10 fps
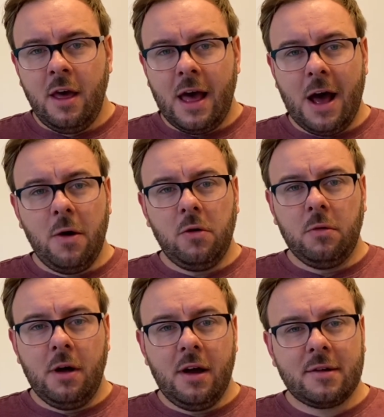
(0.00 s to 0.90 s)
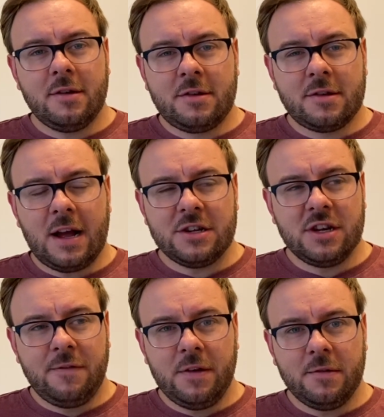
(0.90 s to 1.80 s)
how it all works, it just
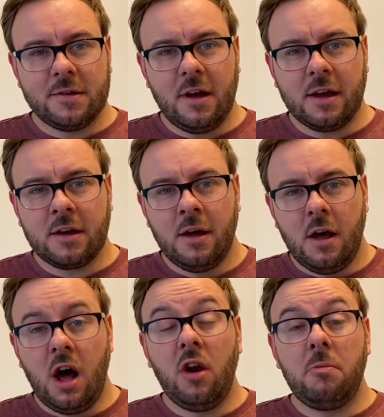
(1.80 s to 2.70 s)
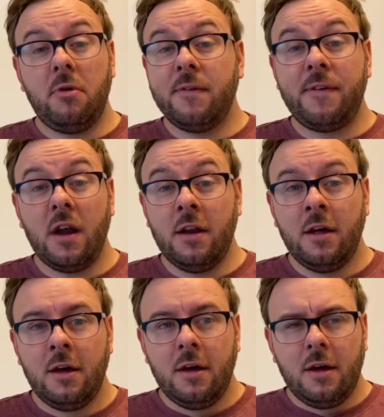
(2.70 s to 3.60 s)
actually feels like a lot more fun.
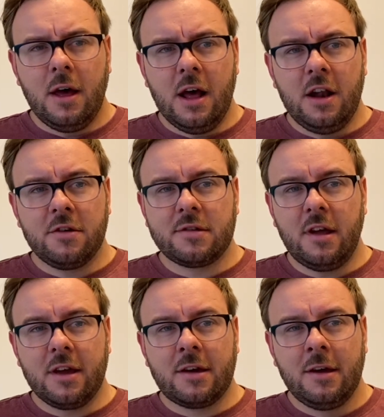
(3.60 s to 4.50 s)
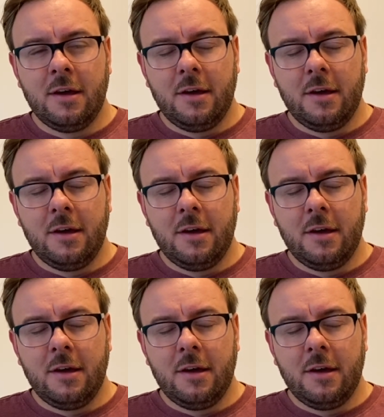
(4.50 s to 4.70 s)
It looks like